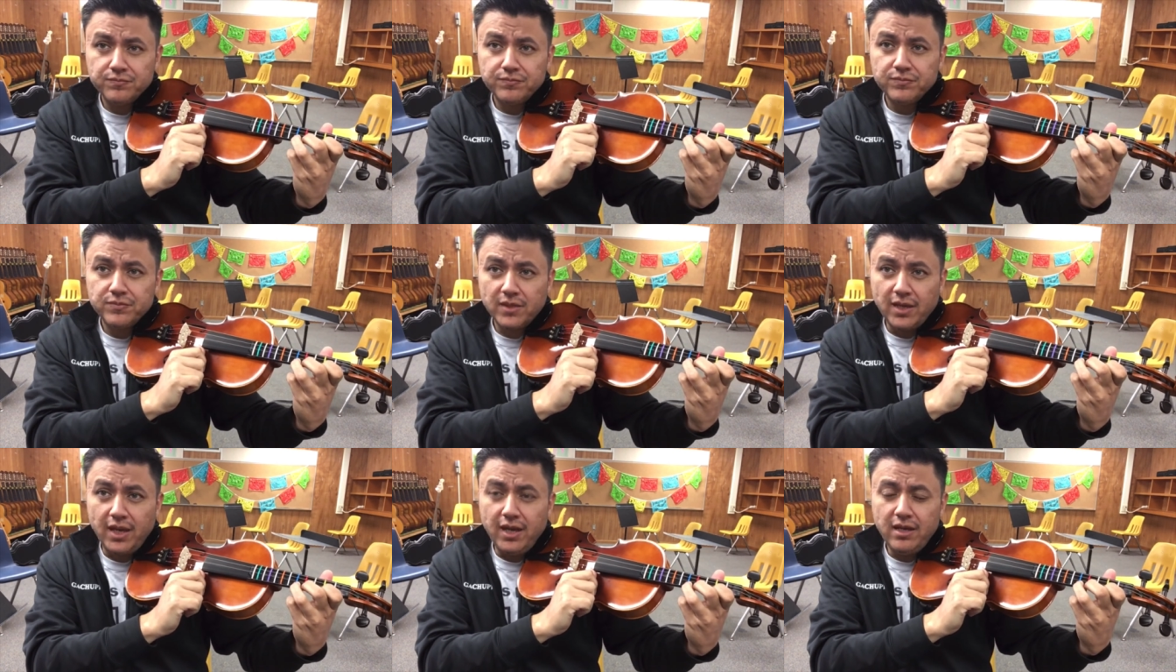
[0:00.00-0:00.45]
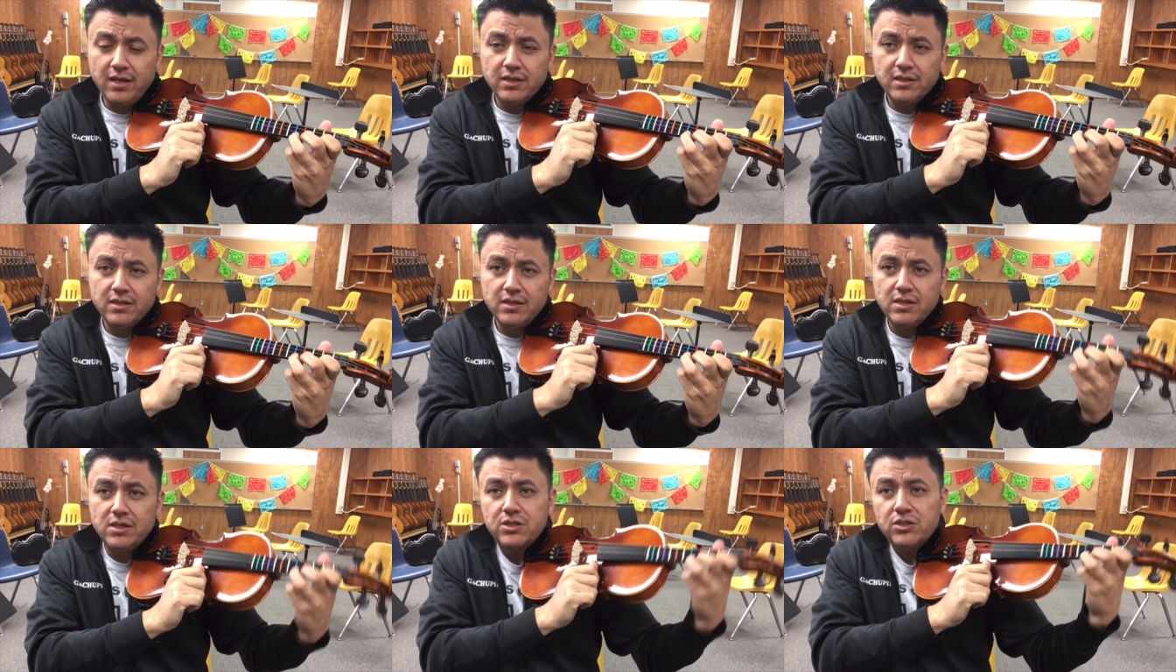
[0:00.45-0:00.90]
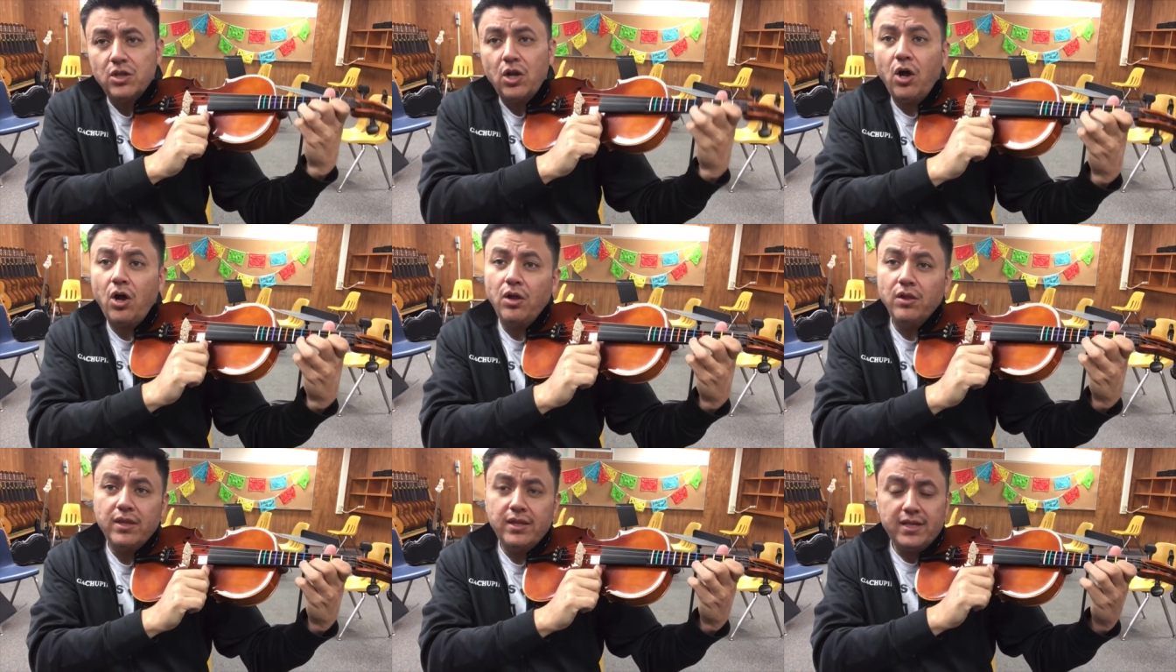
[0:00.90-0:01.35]
Okay? So
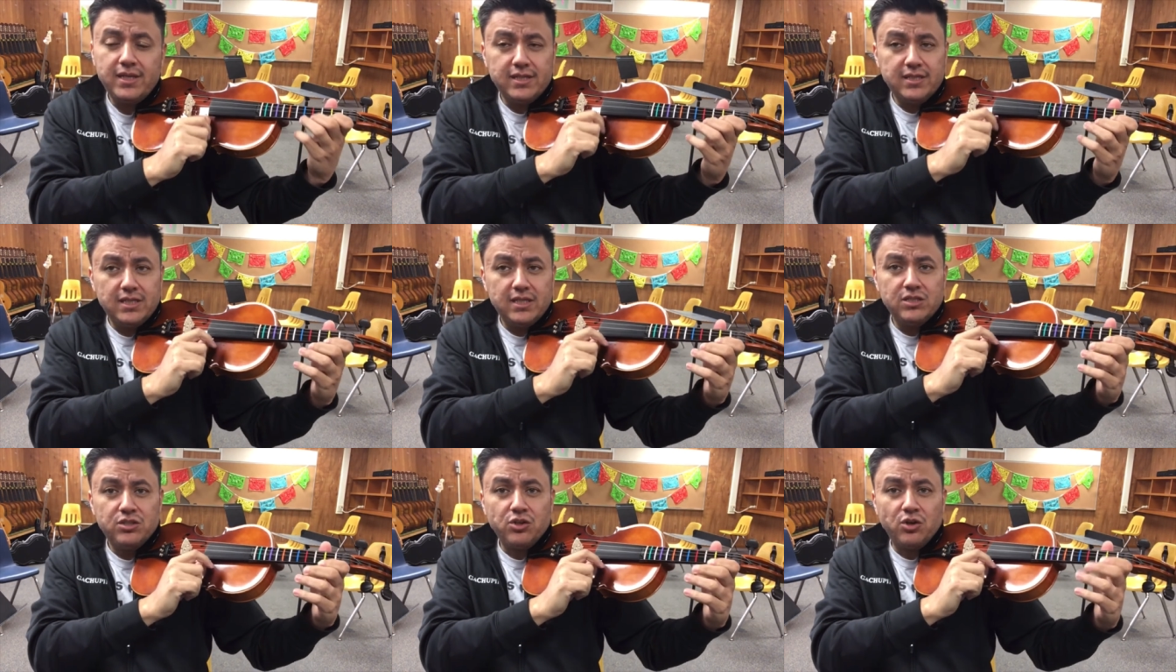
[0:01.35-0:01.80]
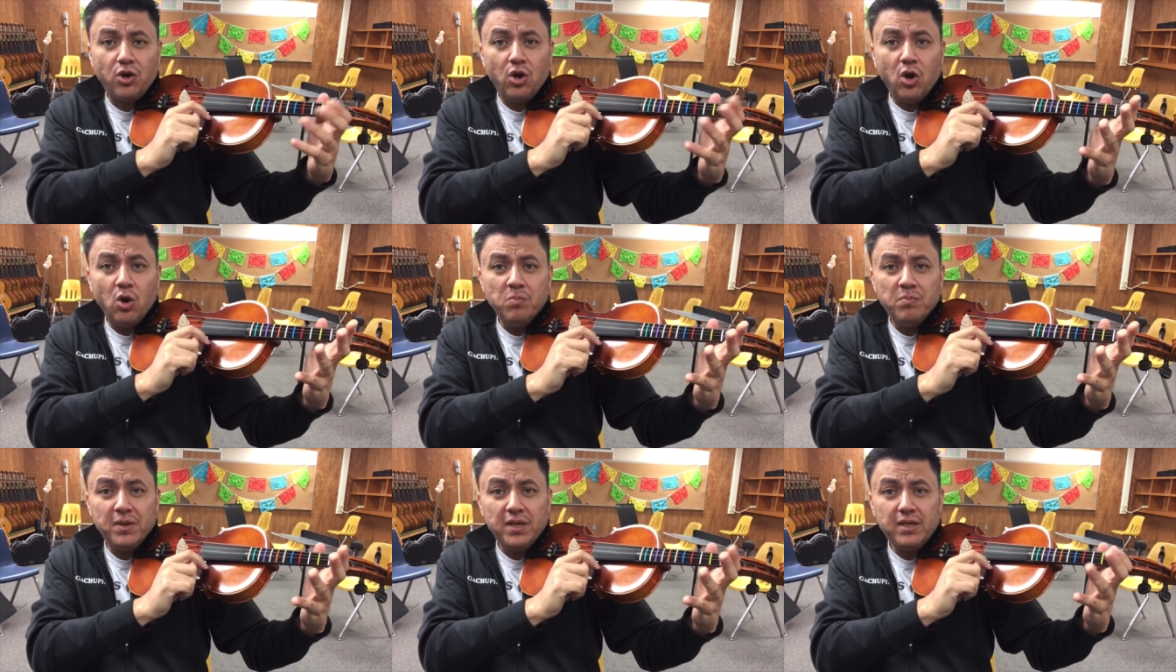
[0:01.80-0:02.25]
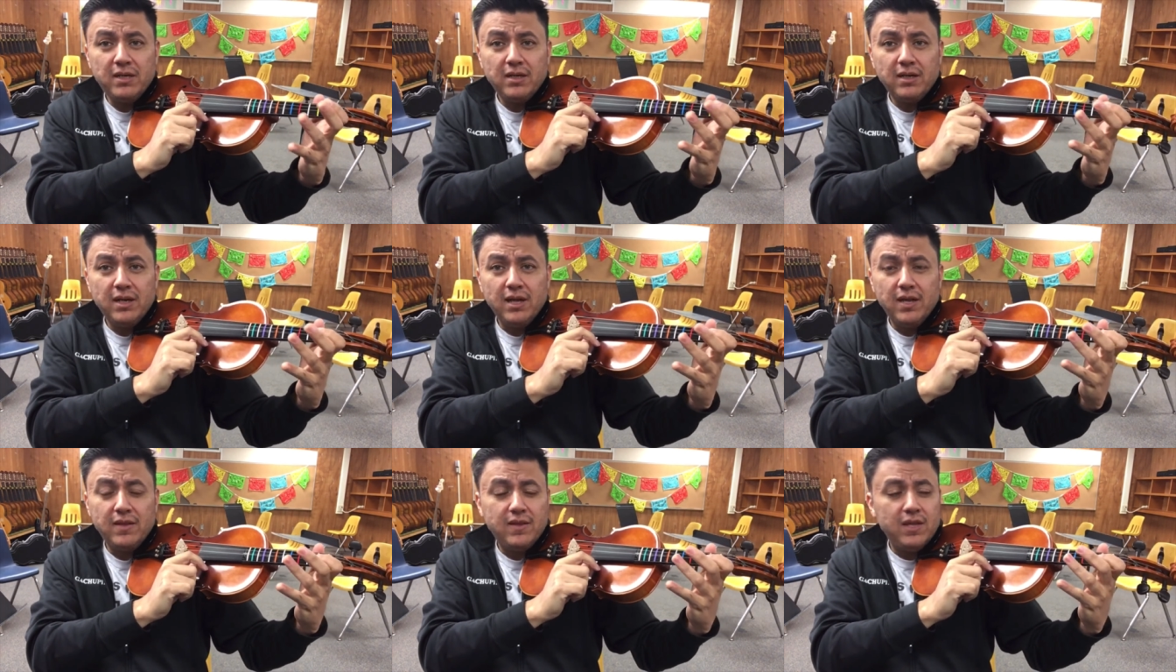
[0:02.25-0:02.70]
all it is is you're open
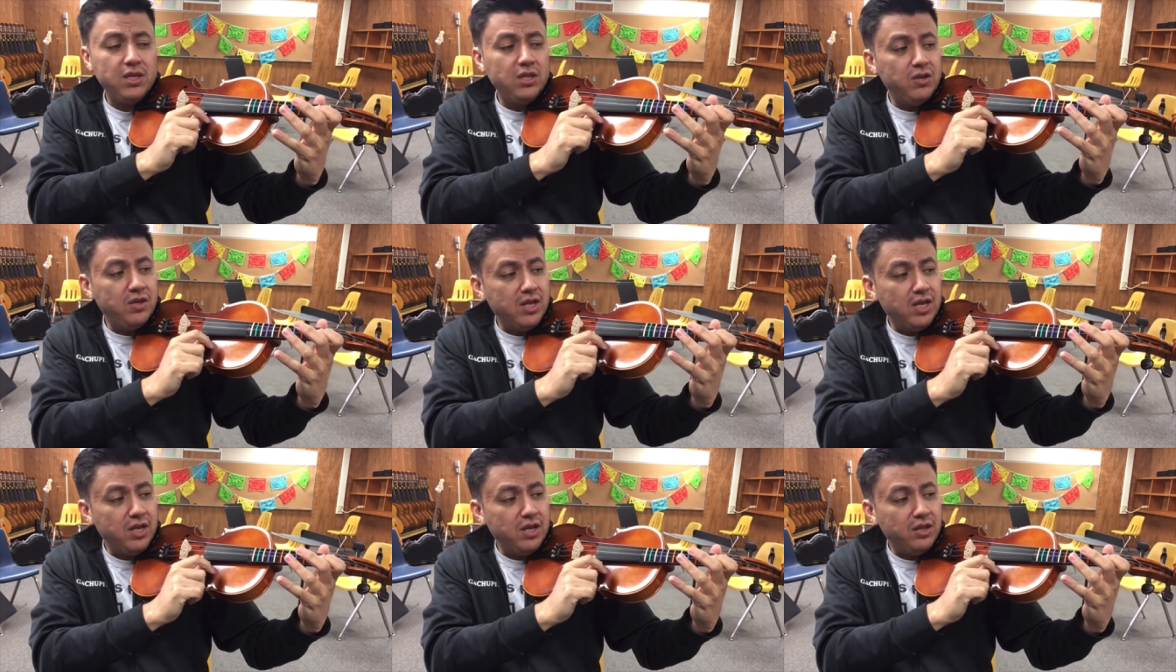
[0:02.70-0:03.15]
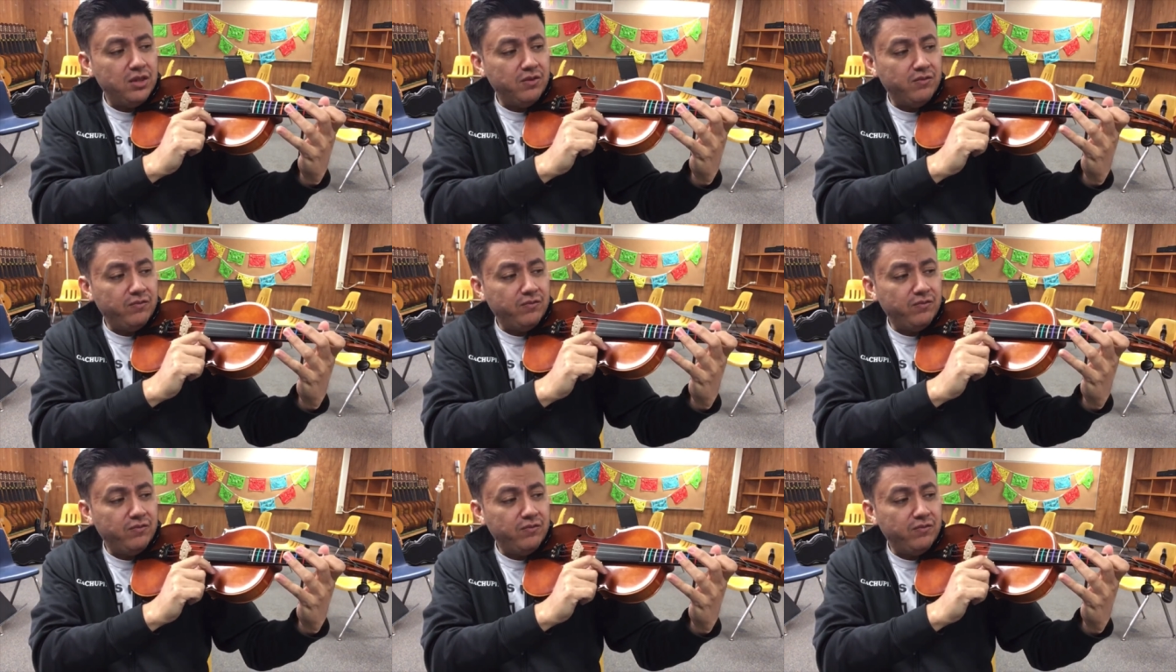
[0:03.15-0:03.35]
and then you hit the